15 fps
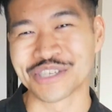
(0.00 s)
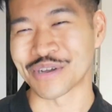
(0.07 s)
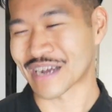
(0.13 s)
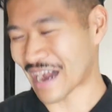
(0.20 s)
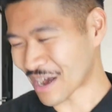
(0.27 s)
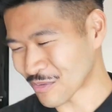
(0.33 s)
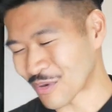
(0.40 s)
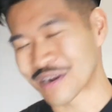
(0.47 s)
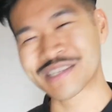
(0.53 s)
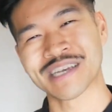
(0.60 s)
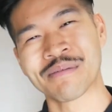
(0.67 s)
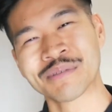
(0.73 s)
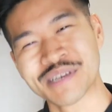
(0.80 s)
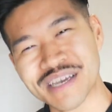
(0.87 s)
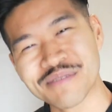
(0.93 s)
So I kind of wanted
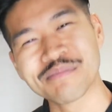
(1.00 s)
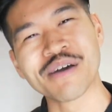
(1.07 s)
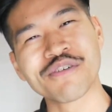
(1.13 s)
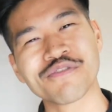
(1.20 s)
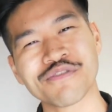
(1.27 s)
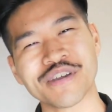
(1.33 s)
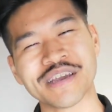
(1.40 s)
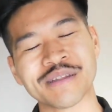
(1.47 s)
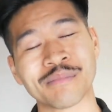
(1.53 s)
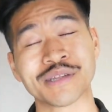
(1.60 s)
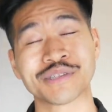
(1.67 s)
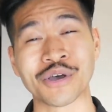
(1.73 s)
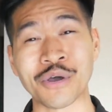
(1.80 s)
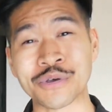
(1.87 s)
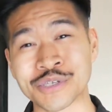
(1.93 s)
something to give my feet and my
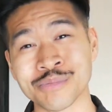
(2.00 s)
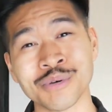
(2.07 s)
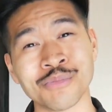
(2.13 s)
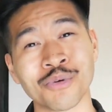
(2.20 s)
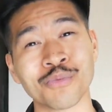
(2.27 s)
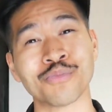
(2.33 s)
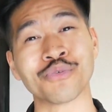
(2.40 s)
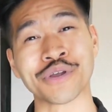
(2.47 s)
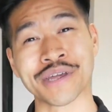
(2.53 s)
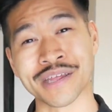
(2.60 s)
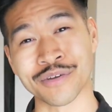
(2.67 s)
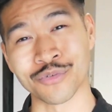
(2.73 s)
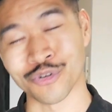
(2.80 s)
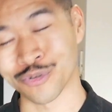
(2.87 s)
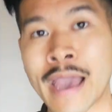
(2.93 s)
toes a bit more
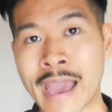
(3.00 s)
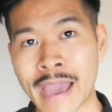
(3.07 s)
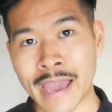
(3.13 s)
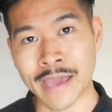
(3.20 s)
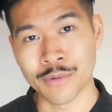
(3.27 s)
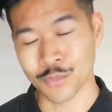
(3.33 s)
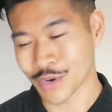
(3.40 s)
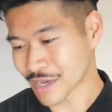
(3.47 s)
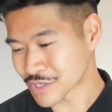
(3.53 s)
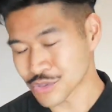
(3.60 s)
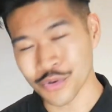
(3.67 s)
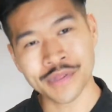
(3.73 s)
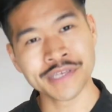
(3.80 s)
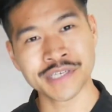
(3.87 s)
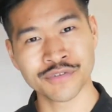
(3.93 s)
breathing room. And when I
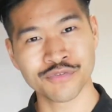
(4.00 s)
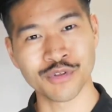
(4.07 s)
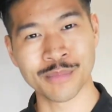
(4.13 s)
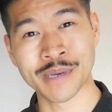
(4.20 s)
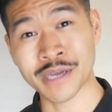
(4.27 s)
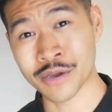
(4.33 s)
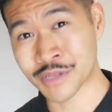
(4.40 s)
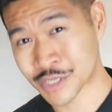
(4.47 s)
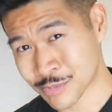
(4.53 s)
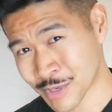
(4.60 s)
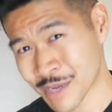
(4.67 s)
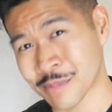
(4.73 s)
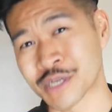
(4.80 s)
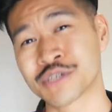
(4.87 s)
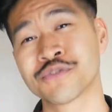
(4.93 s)
saw these in Flamingo, these
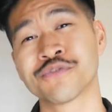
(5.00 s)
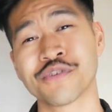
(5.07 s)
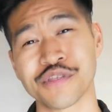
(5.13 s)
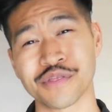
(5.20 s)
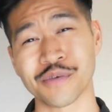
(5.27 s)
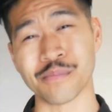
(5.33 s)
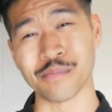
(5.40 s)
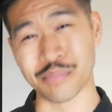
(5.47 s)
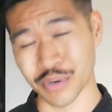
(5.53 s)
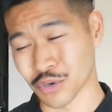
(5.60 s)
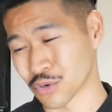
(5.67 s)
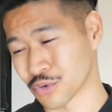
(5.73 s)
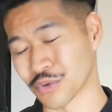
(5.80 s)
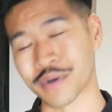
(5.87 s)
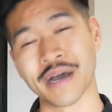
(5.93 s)
pretty much fit the
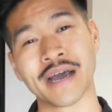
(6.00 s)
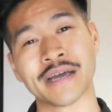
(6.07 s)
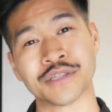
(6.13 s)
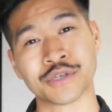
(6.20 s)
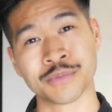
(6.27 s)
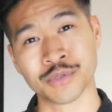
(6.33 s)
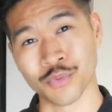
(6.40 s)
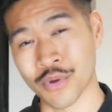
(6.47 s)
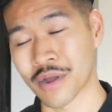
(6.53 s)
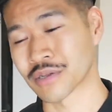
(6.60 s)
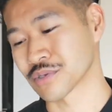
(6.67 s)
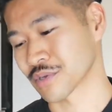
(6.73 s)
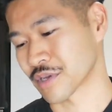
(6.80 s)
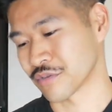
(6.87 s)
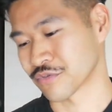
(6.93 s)
bill in terms of what I
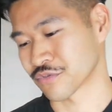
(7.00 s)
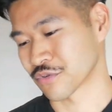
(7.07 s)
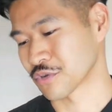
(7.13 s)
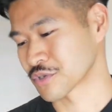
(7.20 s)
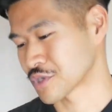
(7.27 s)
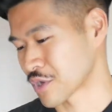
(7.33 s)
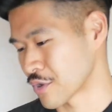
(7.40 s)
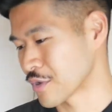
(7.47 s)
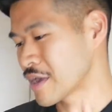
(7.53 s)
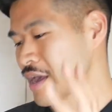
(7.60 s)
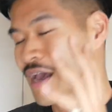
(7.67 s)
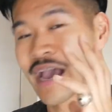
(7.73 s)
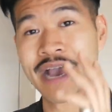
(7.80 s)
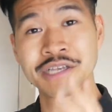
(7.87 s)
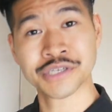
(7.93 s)
was looking for. So
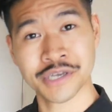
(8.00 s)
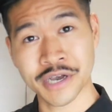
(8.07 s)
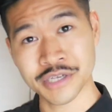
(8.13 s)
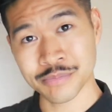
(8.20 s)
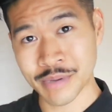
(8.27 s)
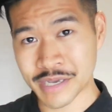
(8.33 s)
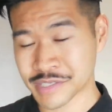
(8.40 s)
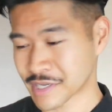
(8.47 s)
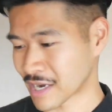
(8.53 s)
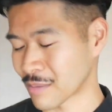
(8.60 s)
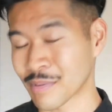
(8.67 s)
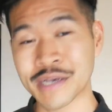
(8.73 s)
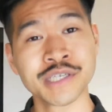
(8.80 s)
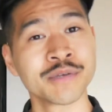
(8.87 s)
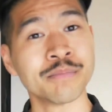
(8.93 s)
as you guys may see, and I'll
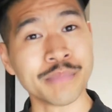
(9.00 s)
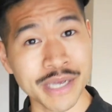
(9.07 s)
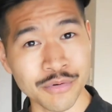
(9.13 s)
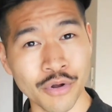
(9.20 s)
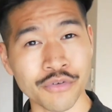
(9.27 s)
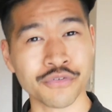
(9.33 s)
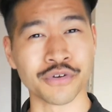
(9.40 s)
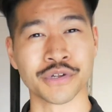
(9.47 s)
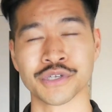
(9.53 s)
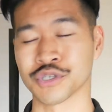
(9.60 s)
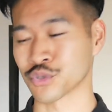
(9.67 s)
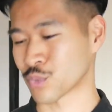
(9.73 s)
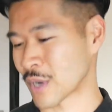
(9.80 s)
play some B-roll footage as